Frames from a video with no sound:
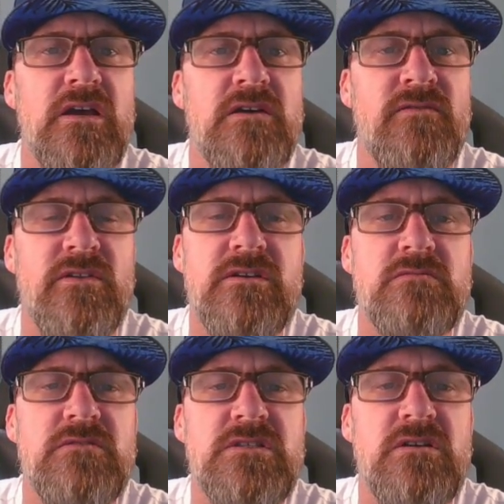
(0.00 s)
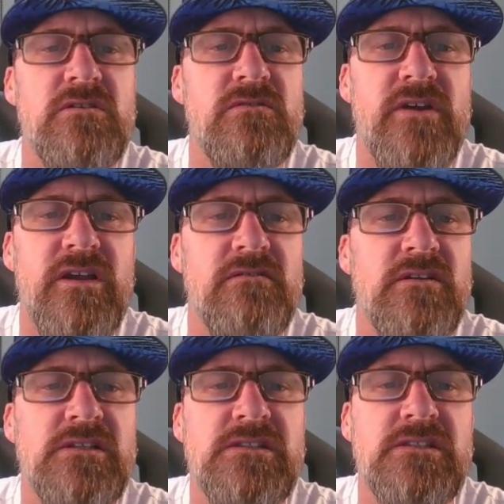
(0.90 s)
For this one, sell-through rate
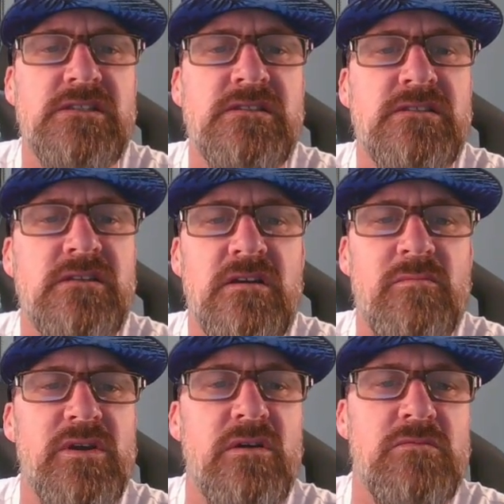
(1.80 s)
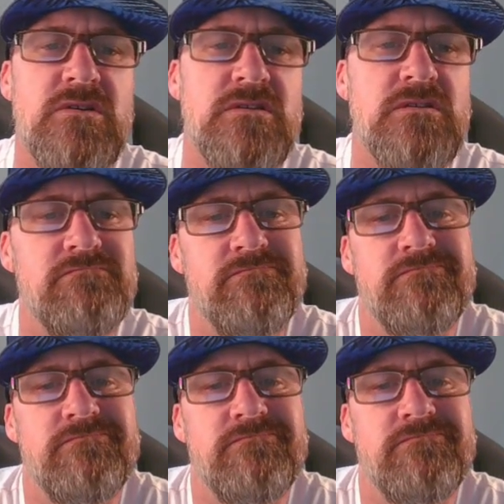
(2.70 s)
is going to be almost